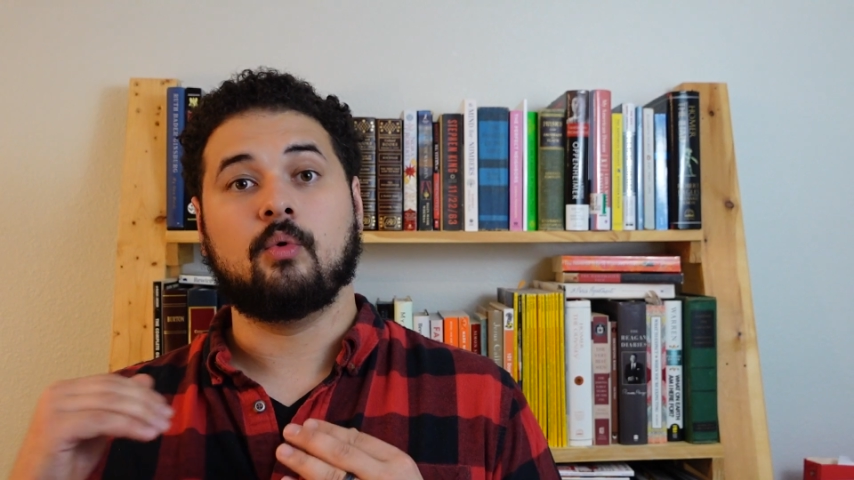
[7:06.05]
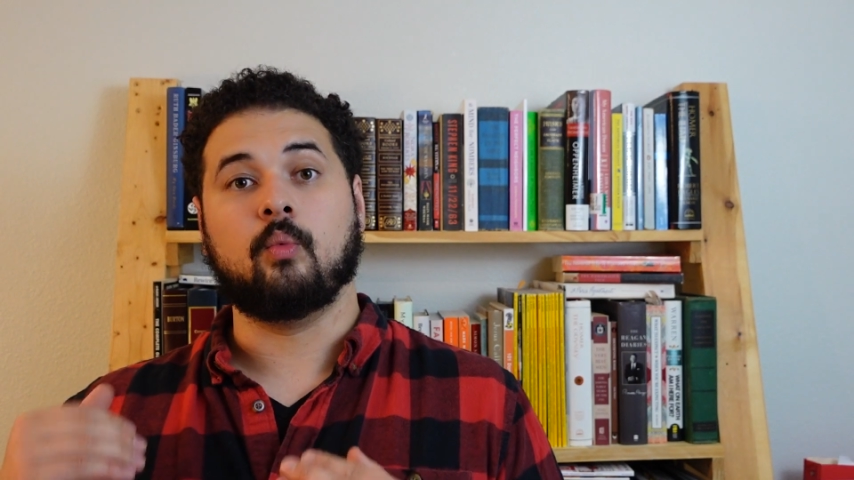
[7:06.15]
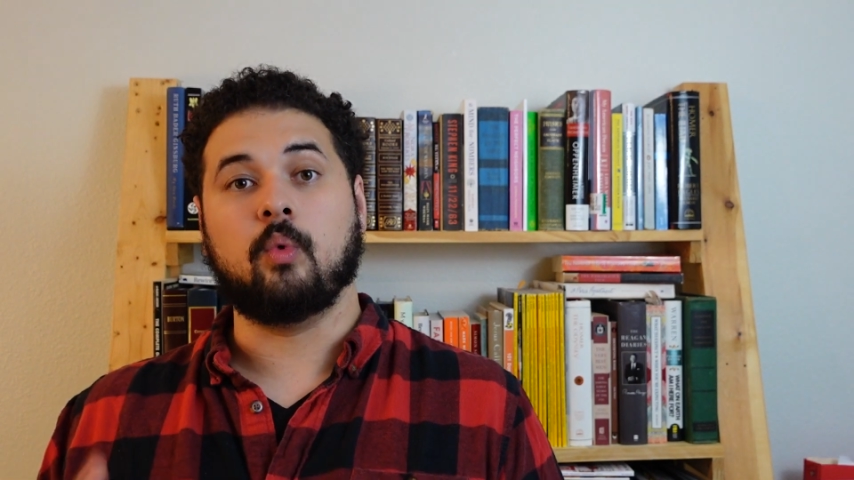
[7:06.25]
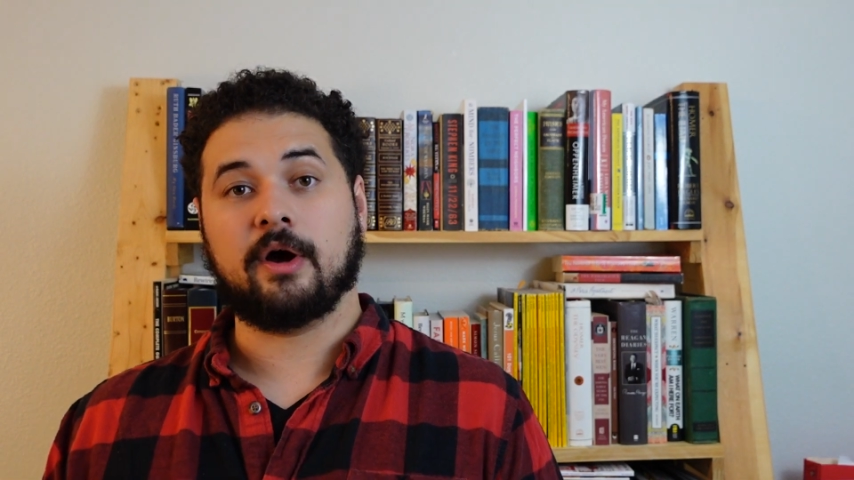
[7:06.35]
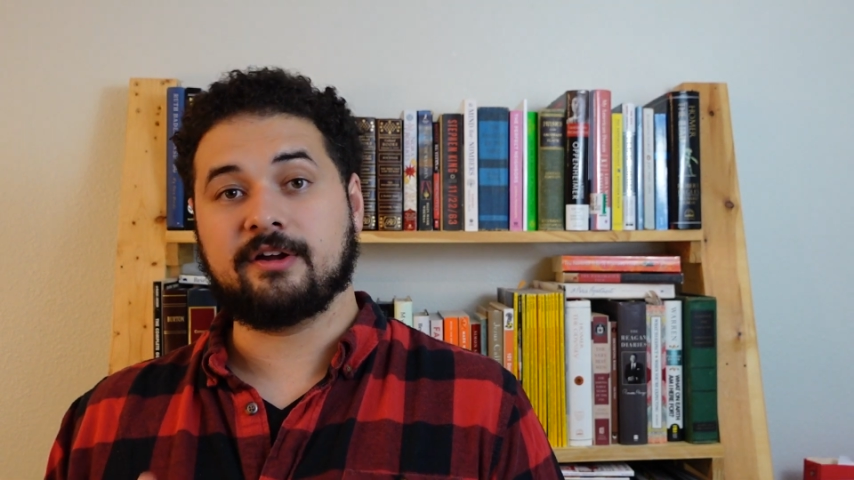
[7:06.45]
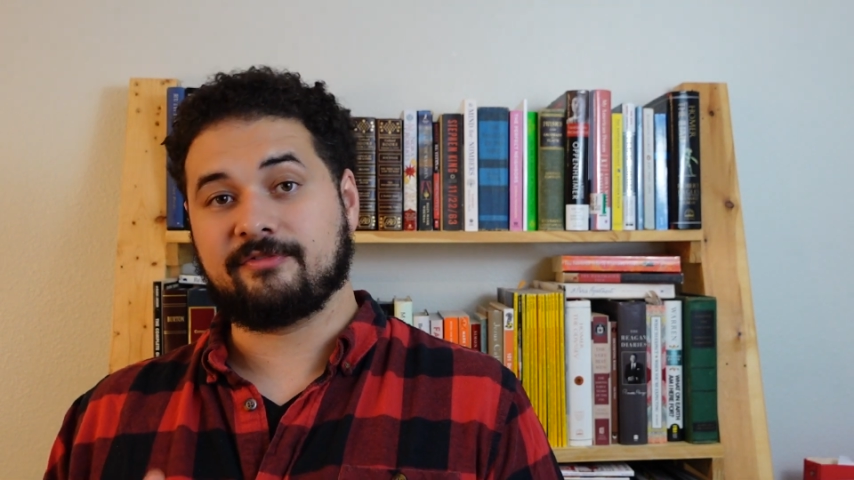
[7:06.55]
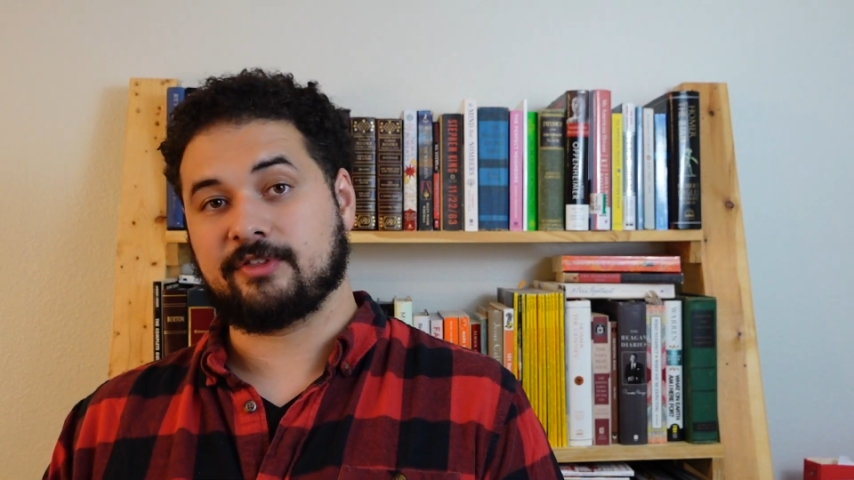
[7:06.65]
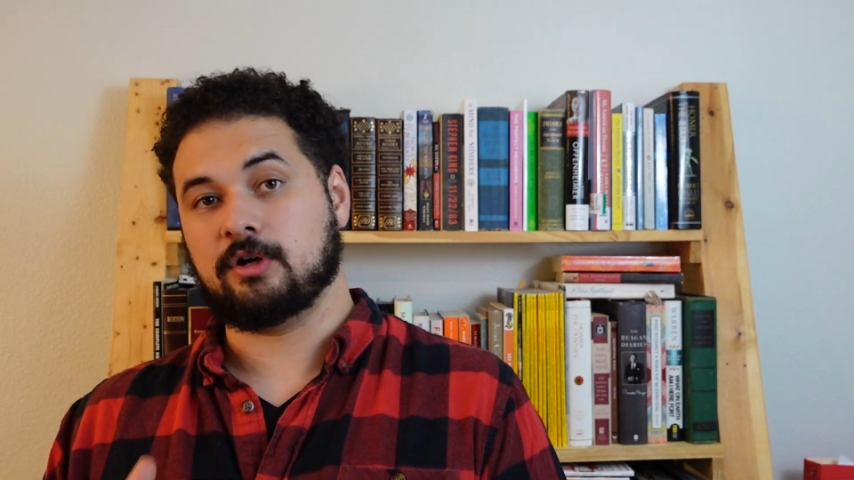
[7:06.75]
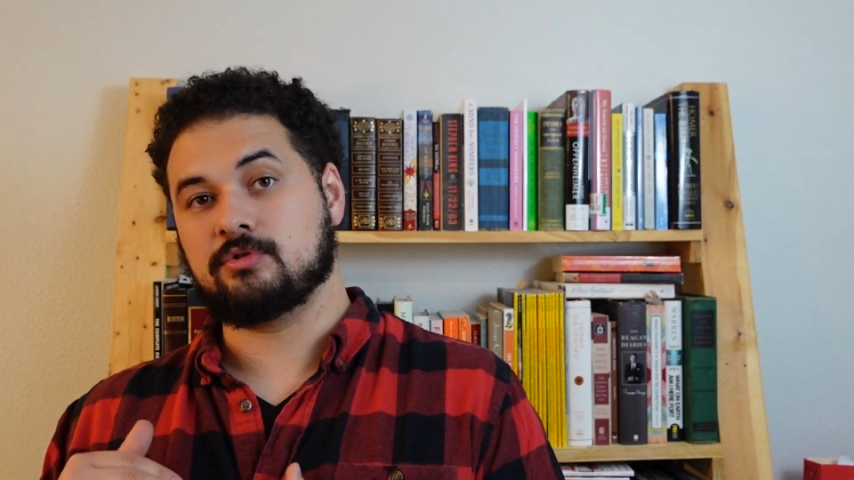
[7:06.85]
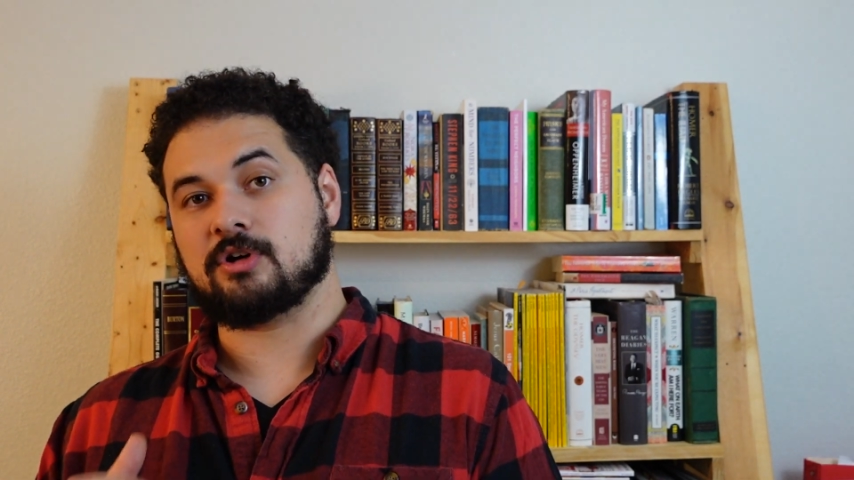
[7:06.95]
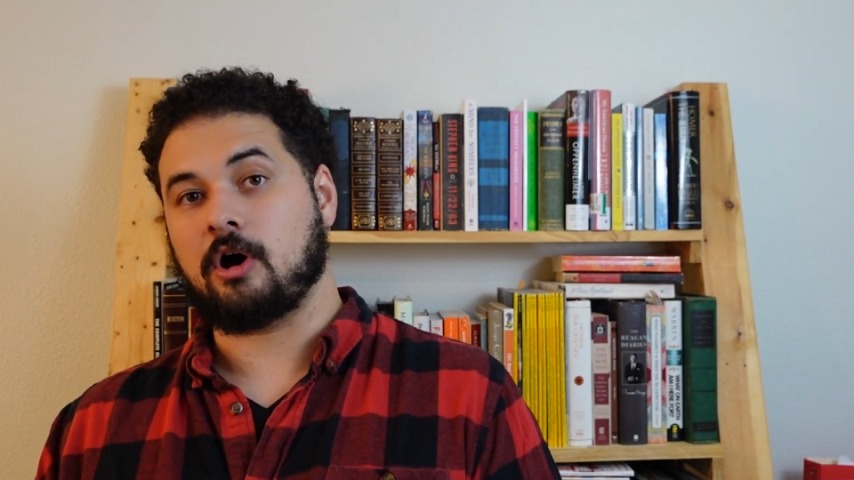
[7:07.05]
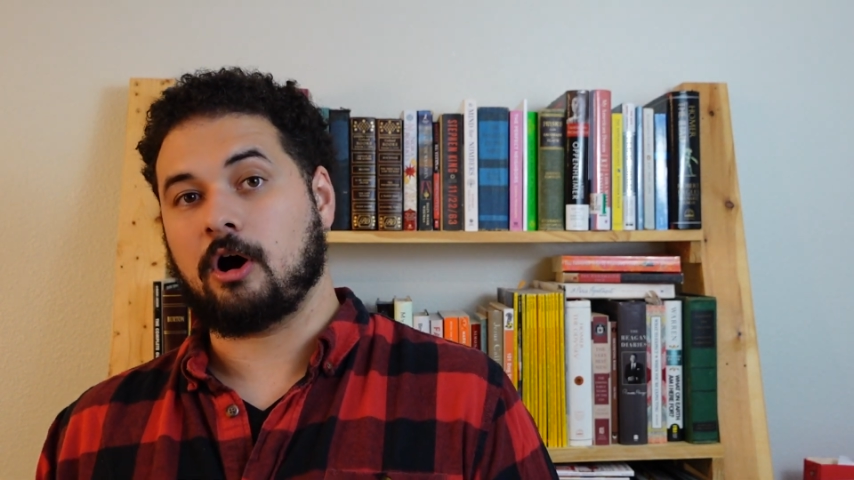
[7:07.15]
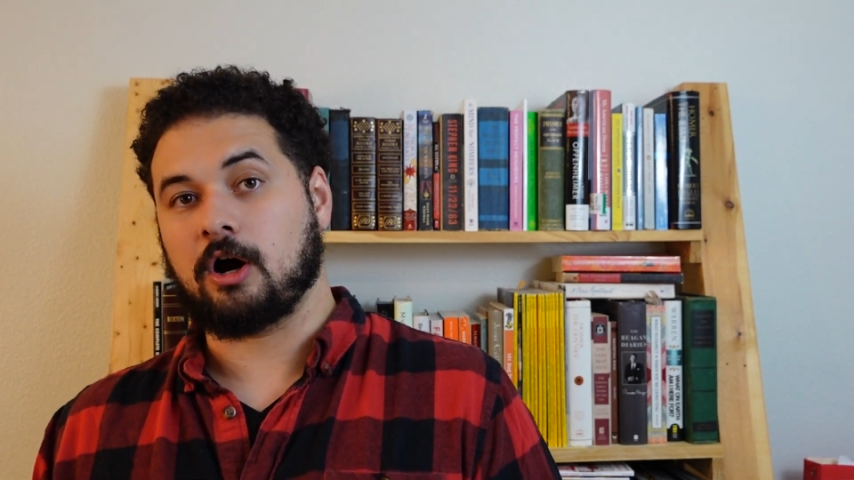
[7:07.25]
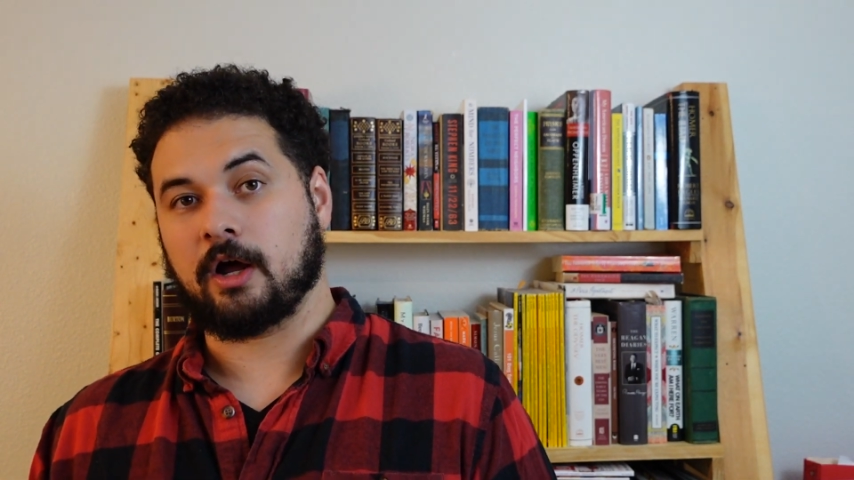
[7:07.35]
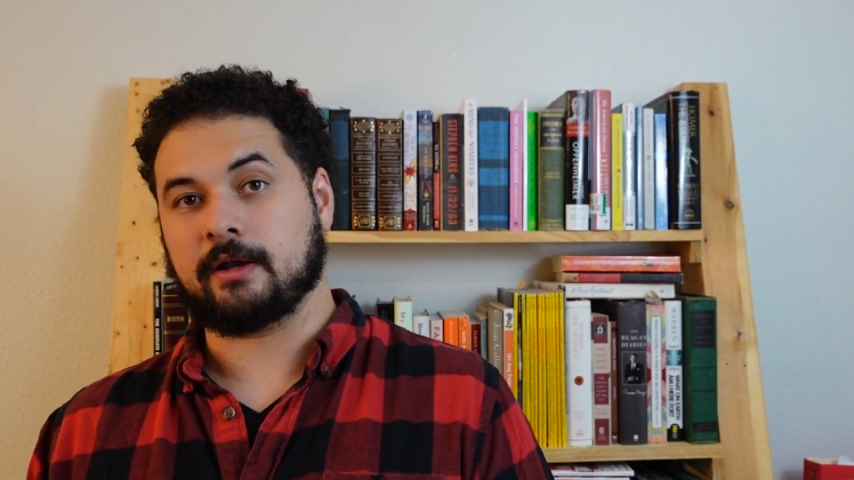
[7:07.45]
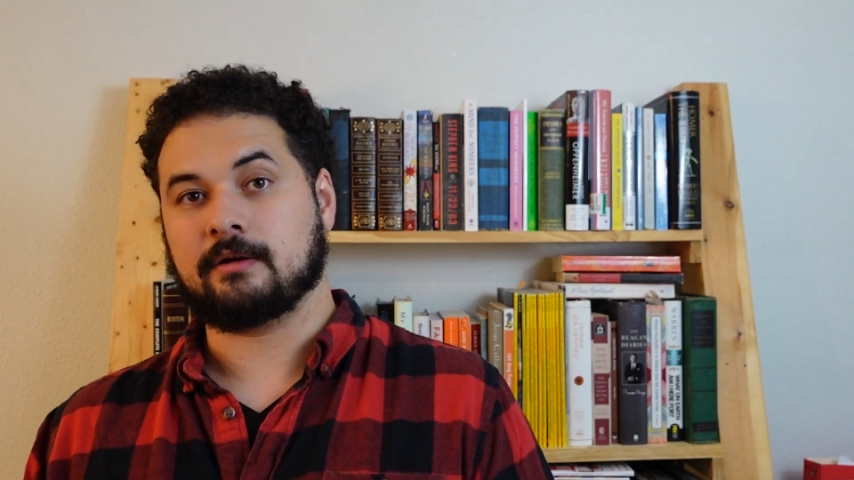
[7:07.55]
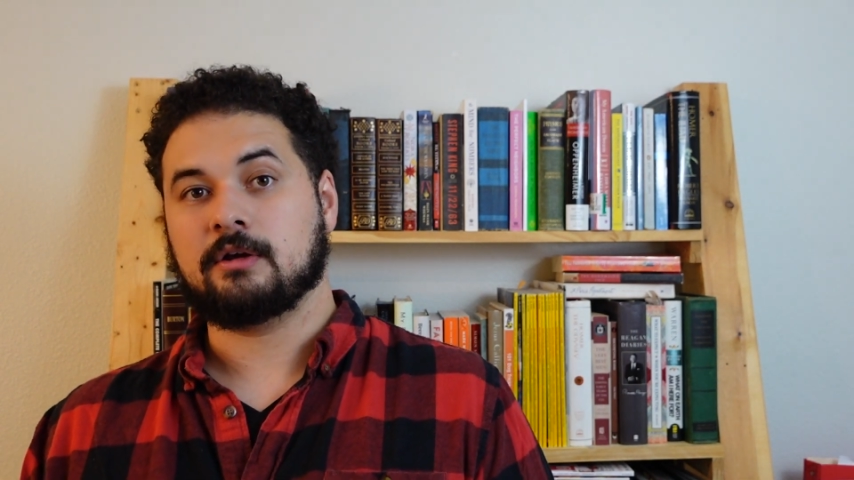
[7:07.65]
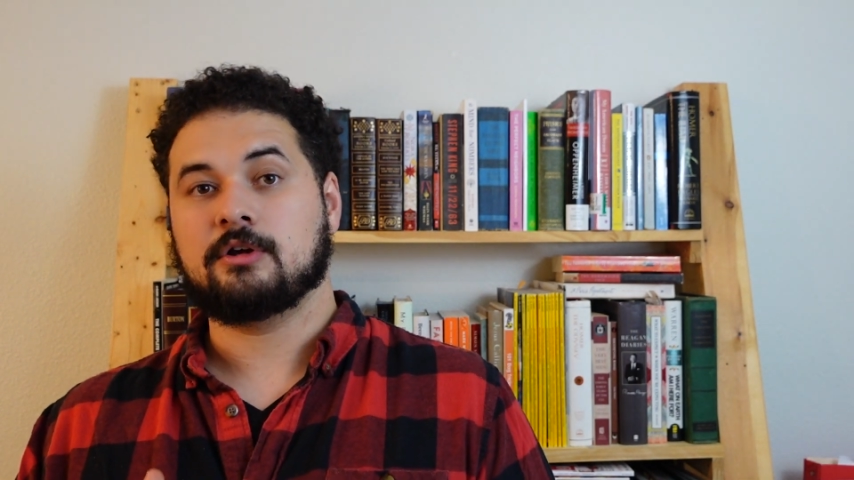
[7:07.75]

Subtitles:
one of those on